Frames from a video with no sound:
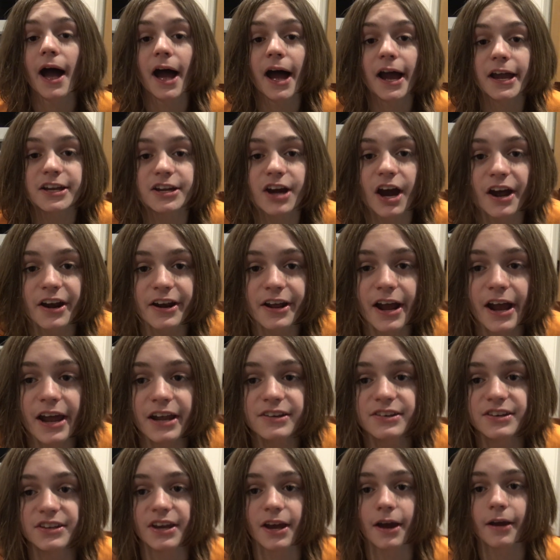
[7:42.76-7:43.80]
I got
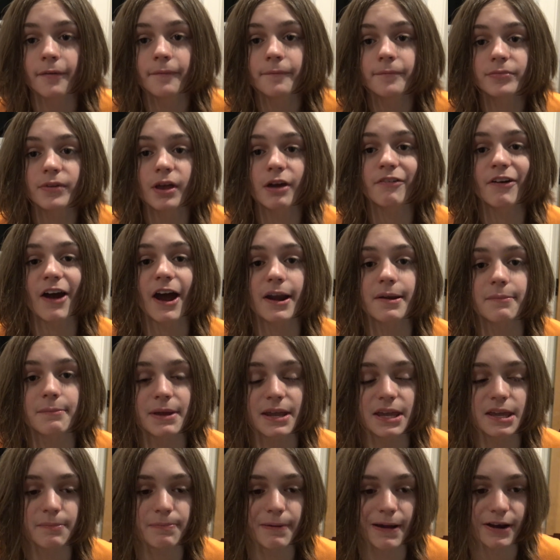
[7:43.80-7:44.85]
an idea of how to
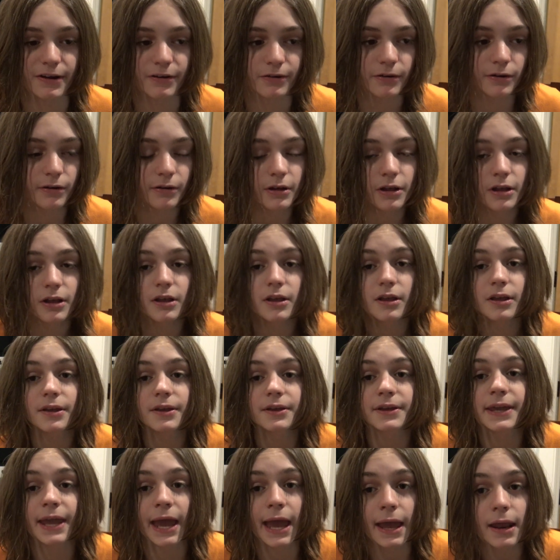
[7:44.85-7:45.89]
make it better.
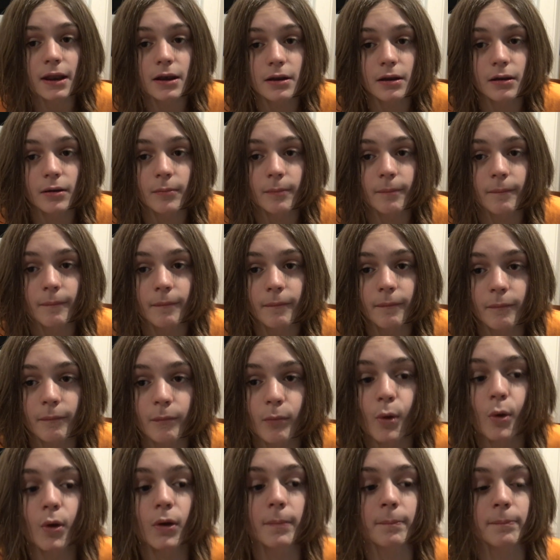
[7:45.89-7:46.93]
Get
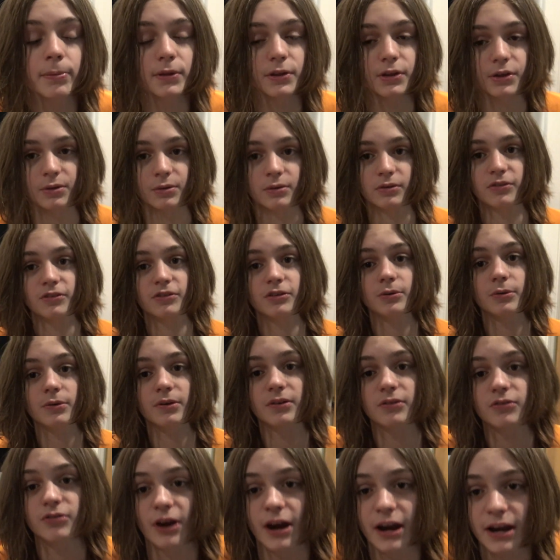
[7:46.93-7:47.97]
more balloons.
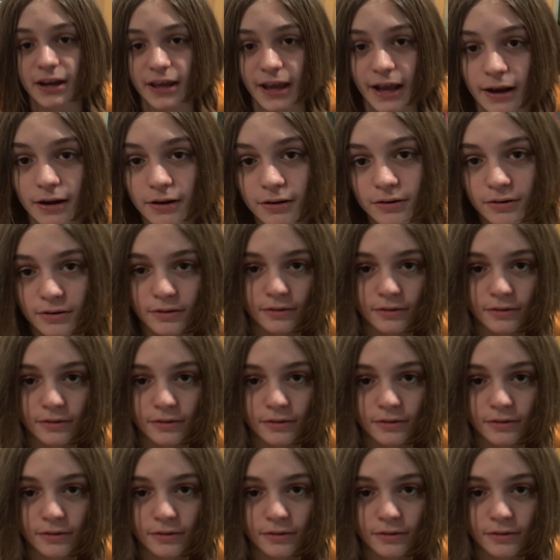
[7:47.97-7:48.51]
Try it again.